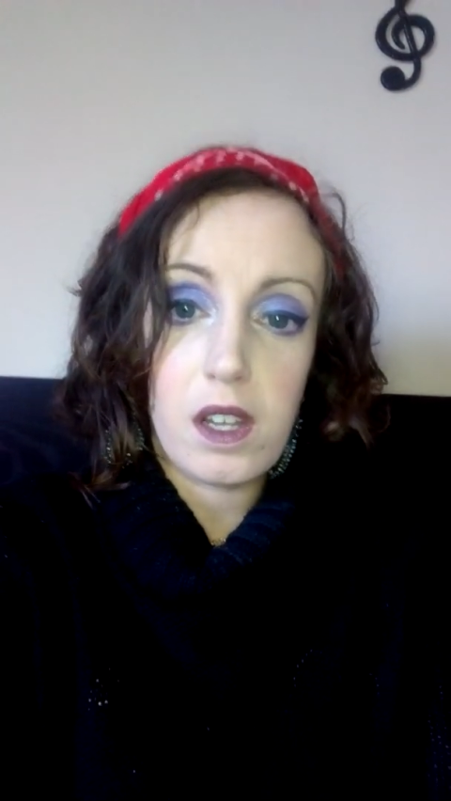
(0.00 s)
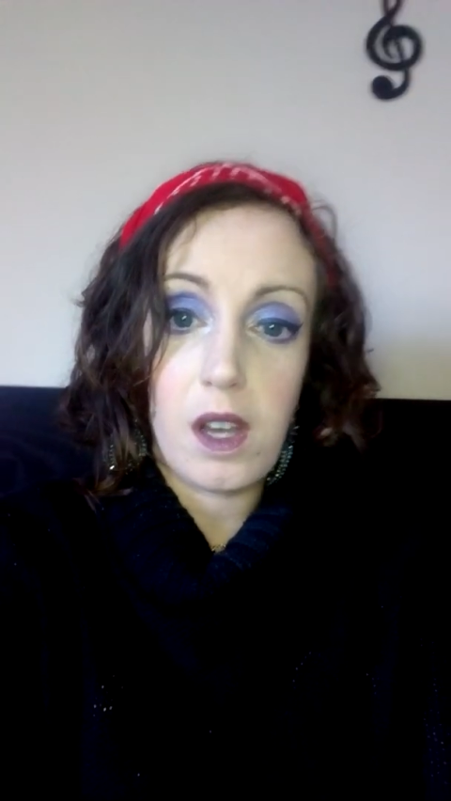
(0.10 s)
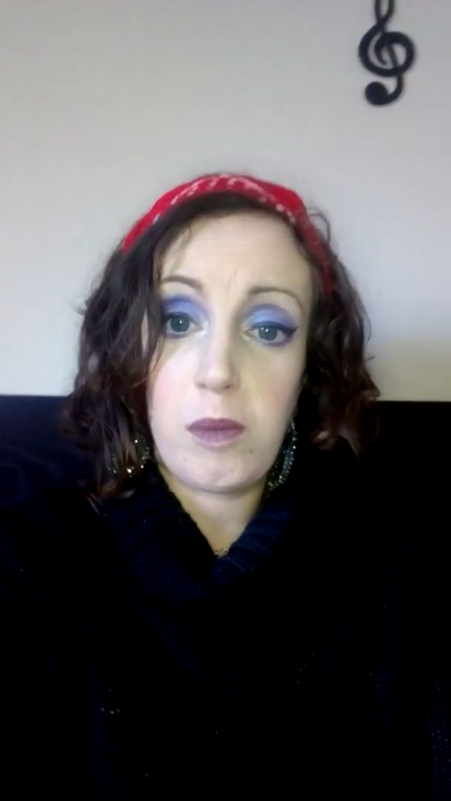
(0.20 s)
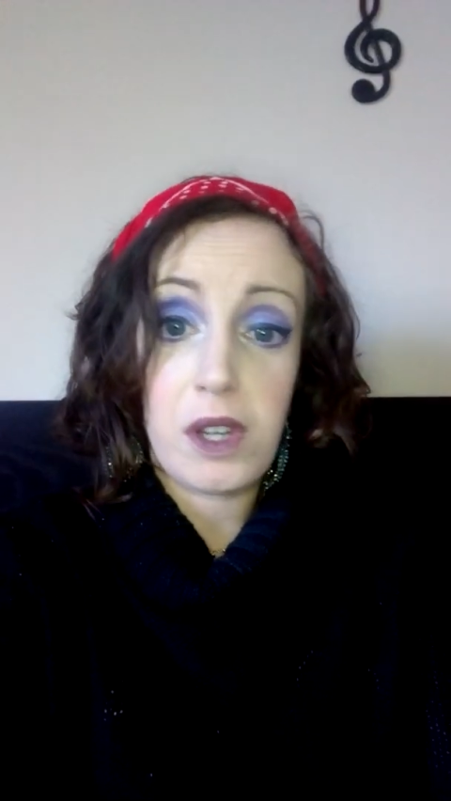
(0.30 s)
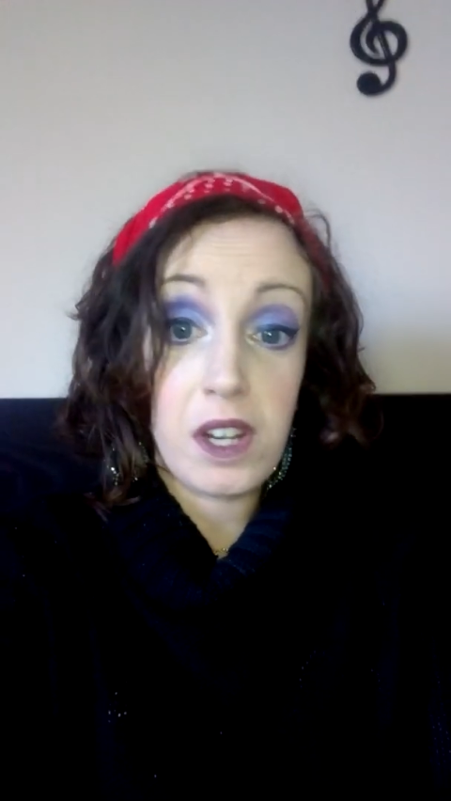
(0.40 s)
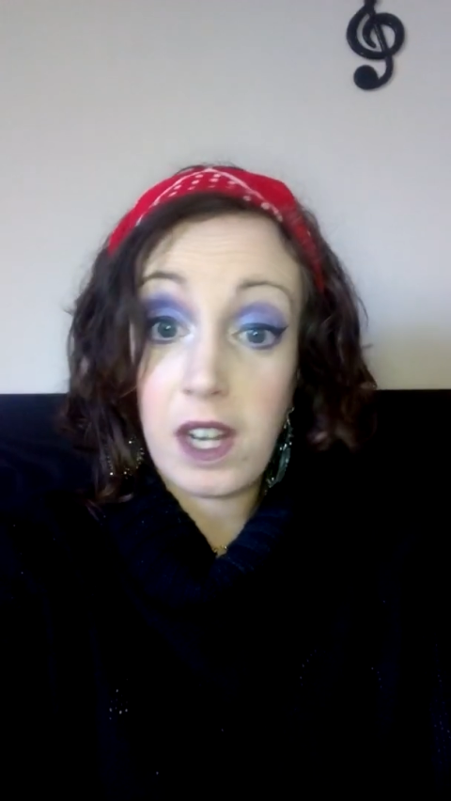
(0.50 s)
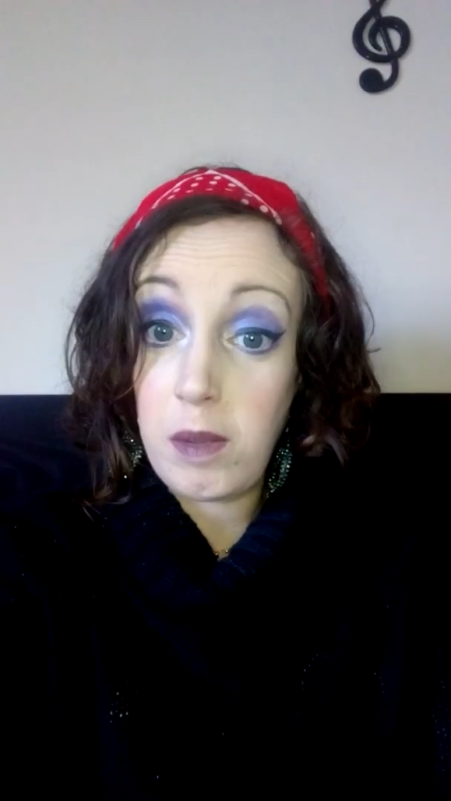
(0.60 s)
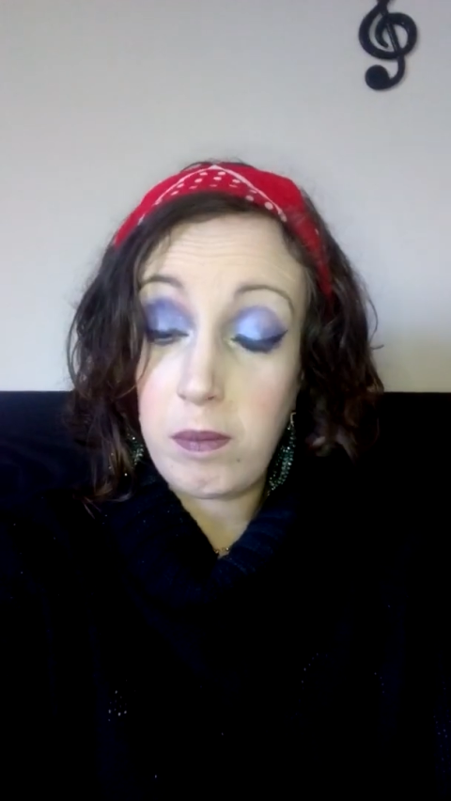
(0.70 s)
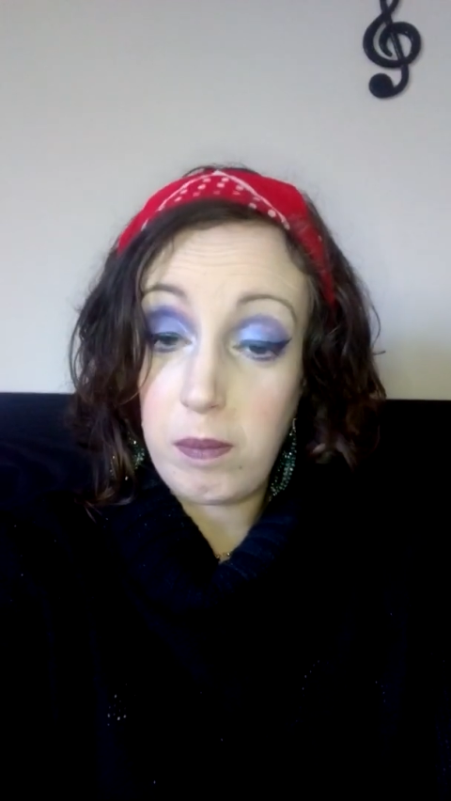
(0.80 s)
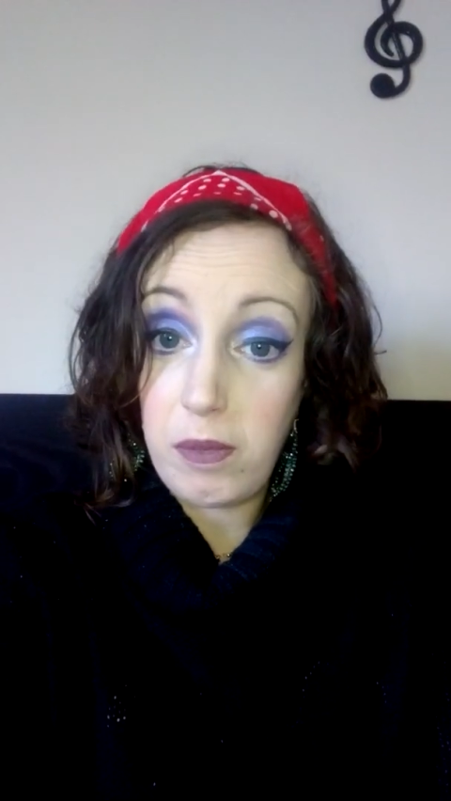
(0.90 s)
not going to
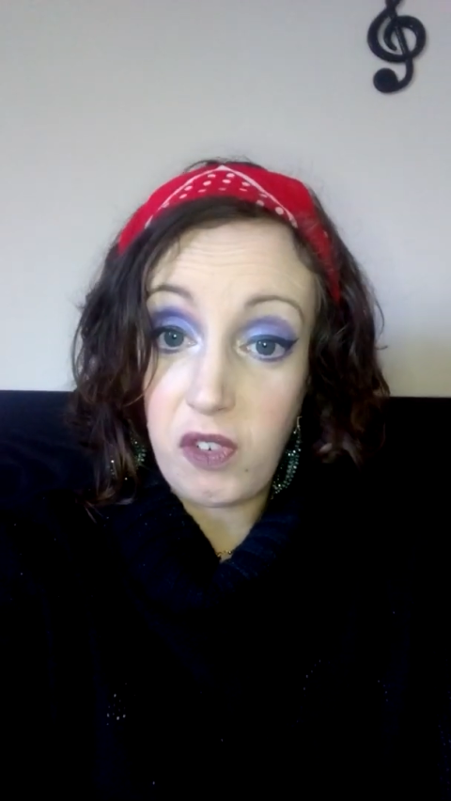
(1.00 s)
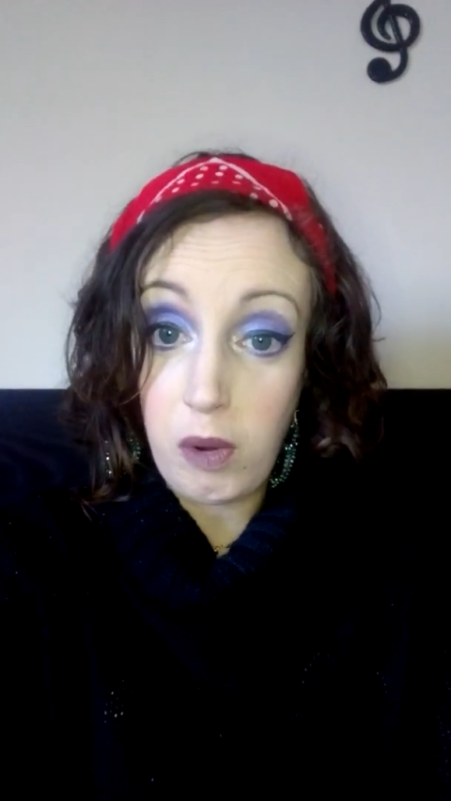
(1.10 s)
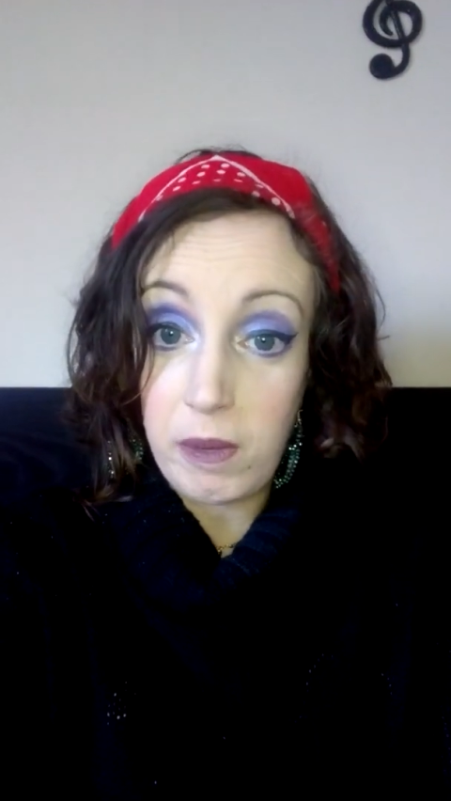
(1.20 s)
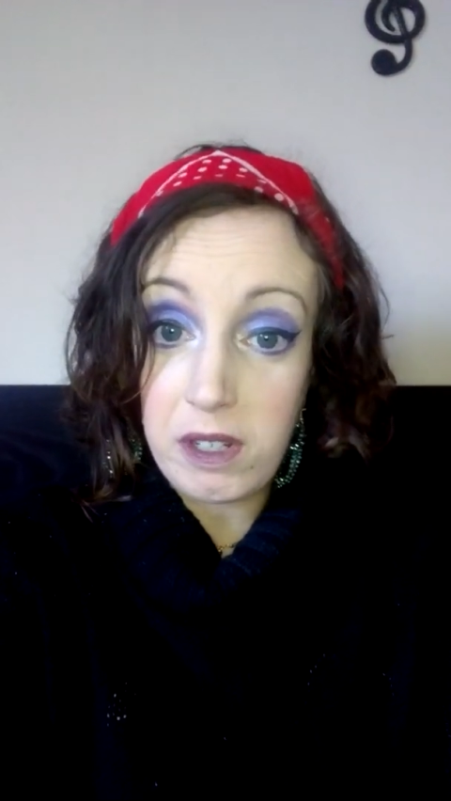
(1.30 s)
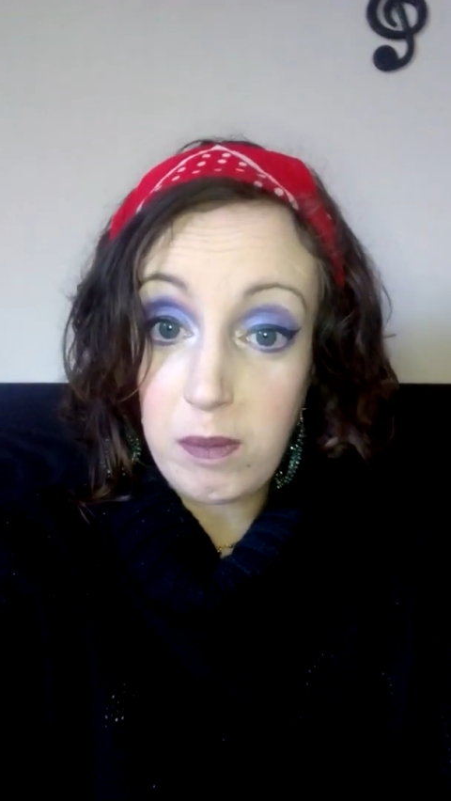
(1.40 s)
name performers,